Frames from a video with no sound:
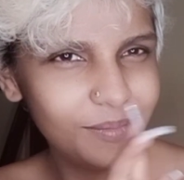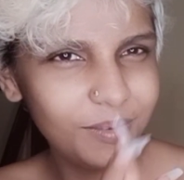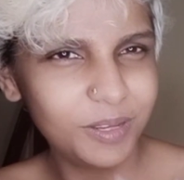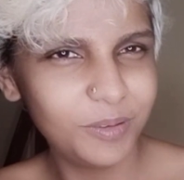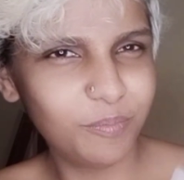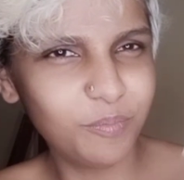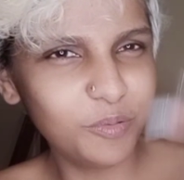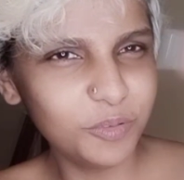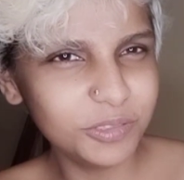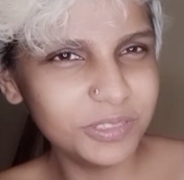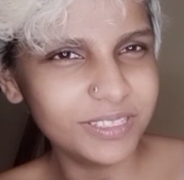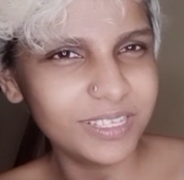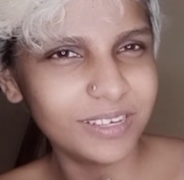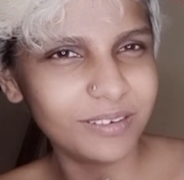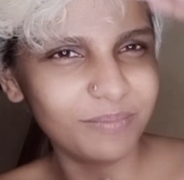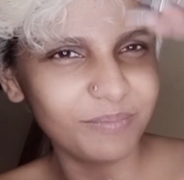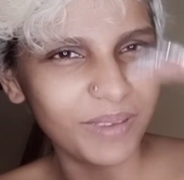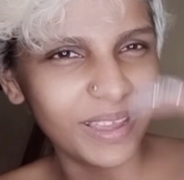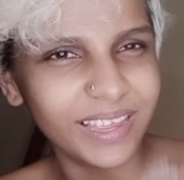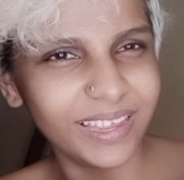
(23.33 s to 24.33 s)

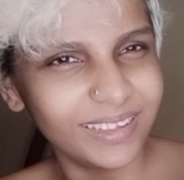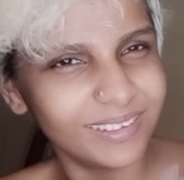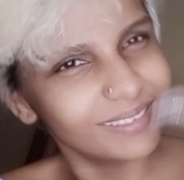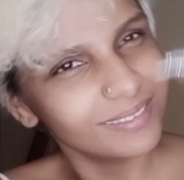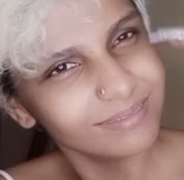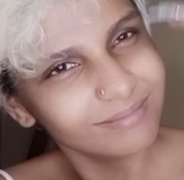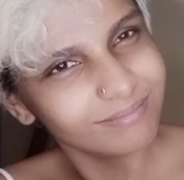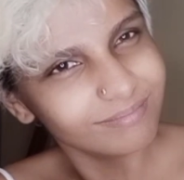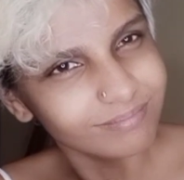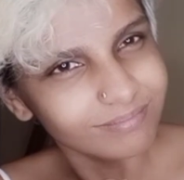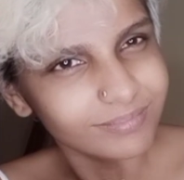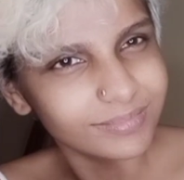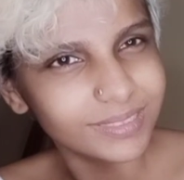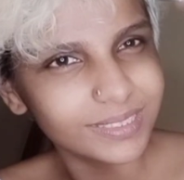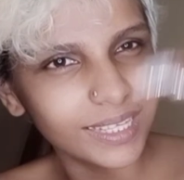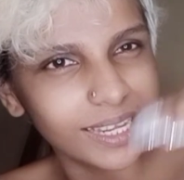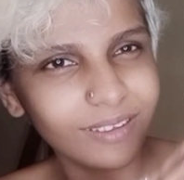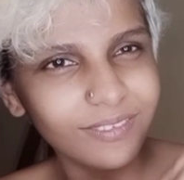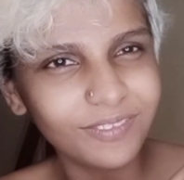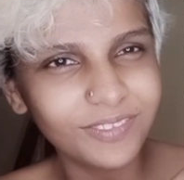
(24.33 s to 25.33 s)
boosted my
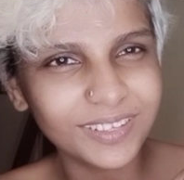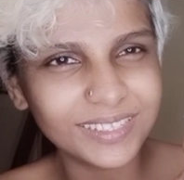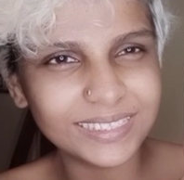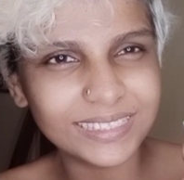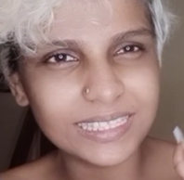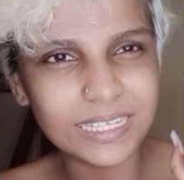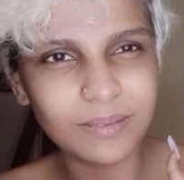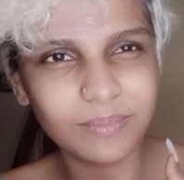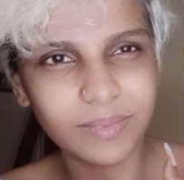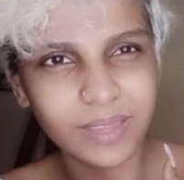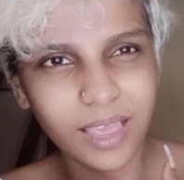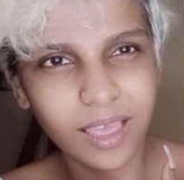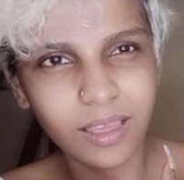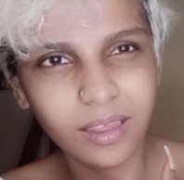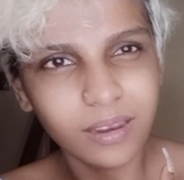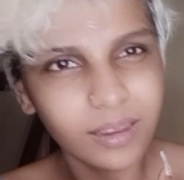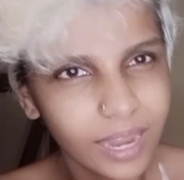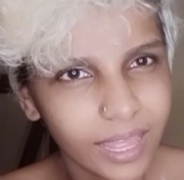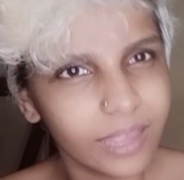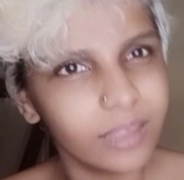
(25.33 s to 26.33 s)
self-esteem.
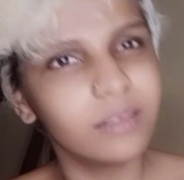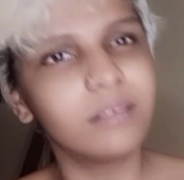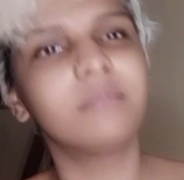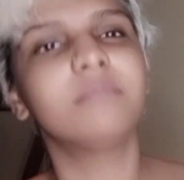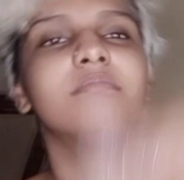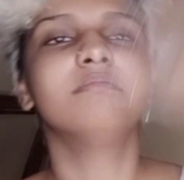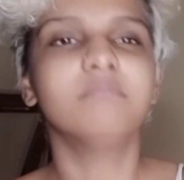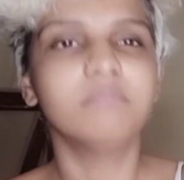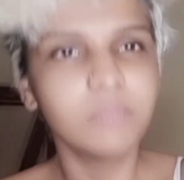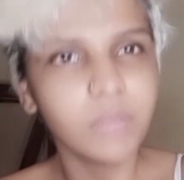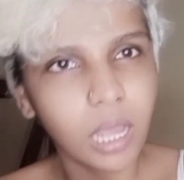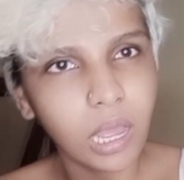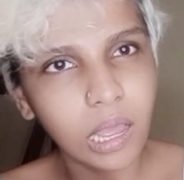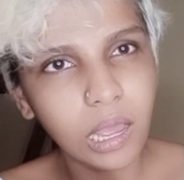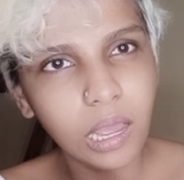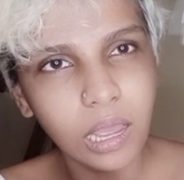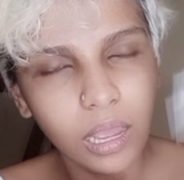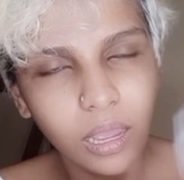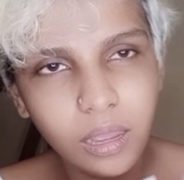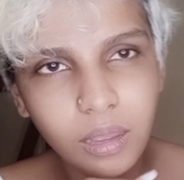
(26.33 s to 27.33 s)
Yeah, like,
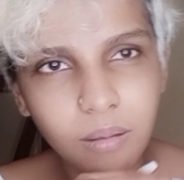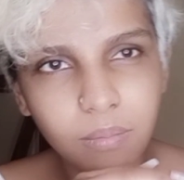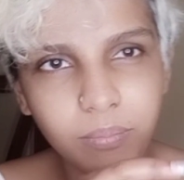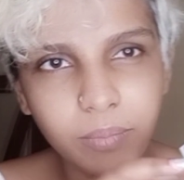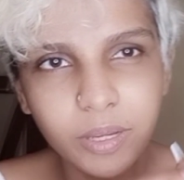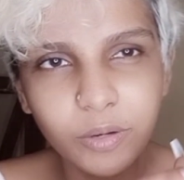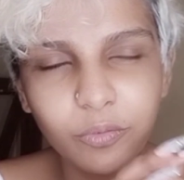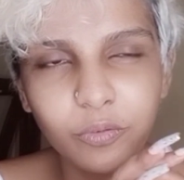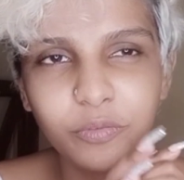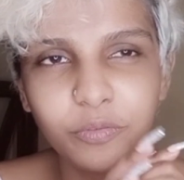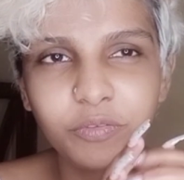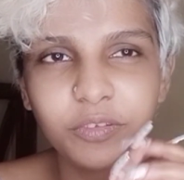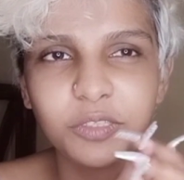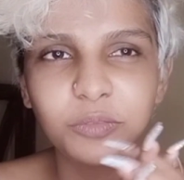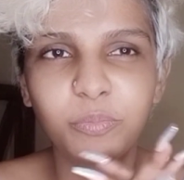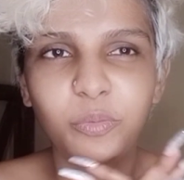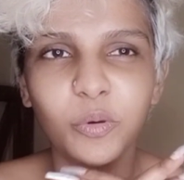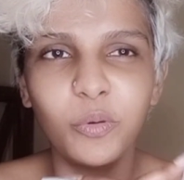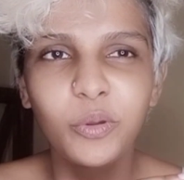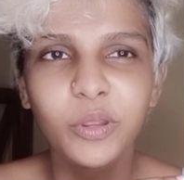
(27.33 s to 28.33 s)
my roof is
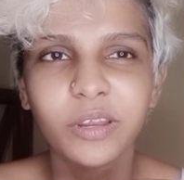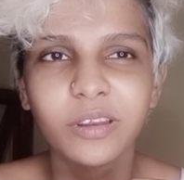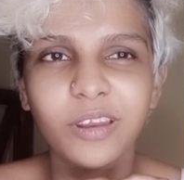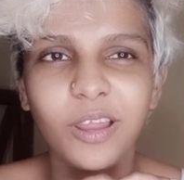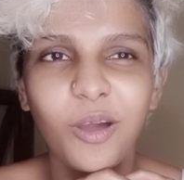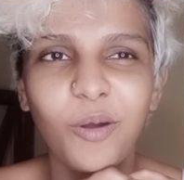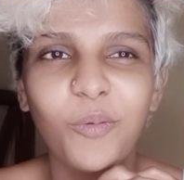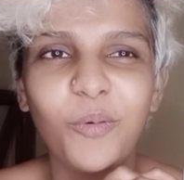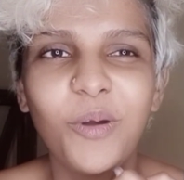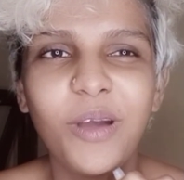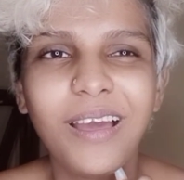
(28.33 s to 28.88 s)
broken now.